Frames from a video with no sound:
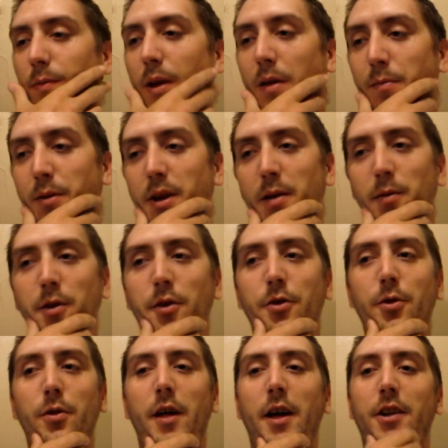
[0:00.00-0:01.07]
I've been able to
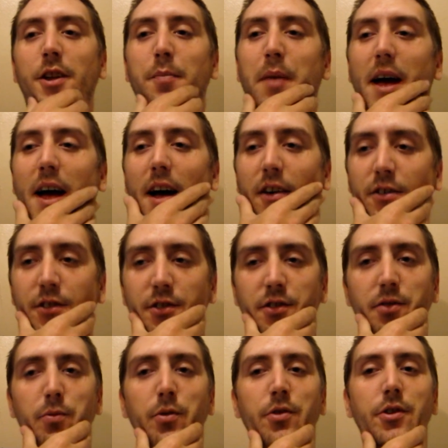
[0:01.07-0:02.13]
do that in the
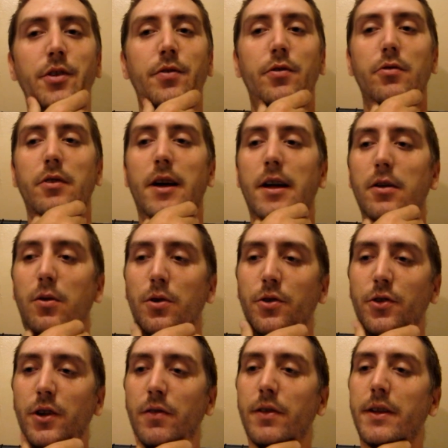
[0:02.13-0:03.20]
past with different
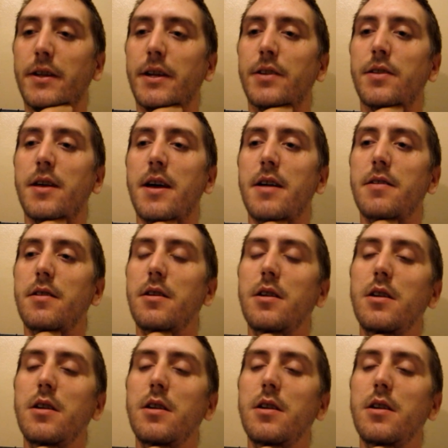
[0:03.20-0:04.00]
landlords and everything like that.